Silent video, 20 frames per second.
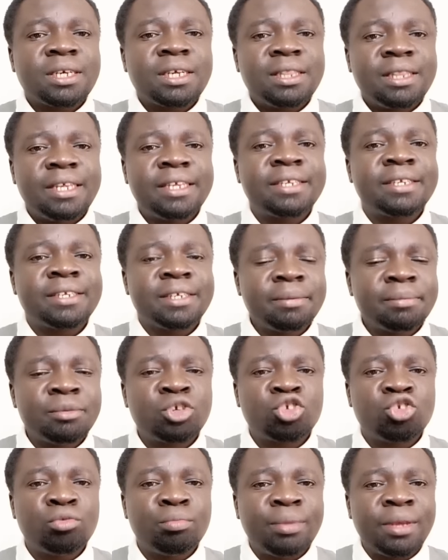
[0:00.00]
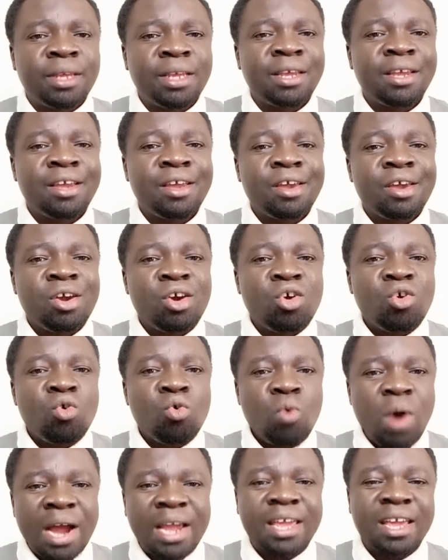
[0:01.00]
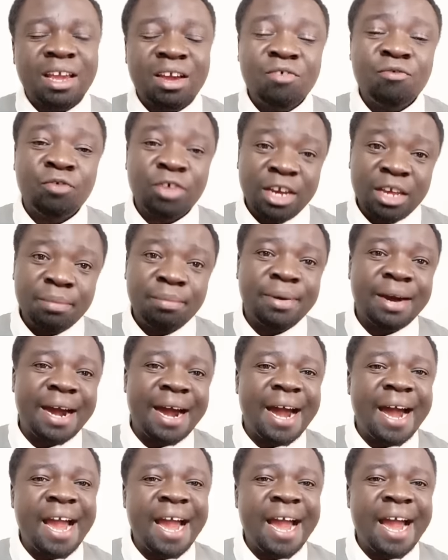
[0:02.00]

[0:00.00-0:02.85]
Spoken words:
This seems to be working for him.